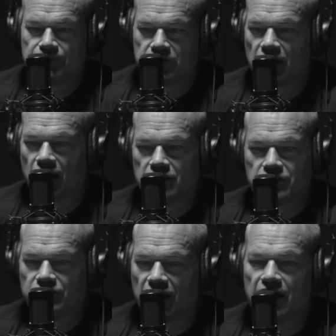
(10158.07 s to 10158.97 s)
Yeah,
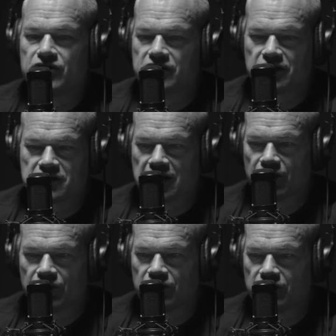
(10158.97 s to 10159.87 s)
everything is
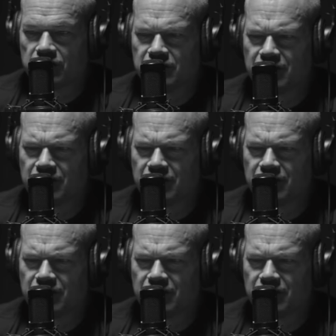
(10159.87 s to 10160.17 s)
louder.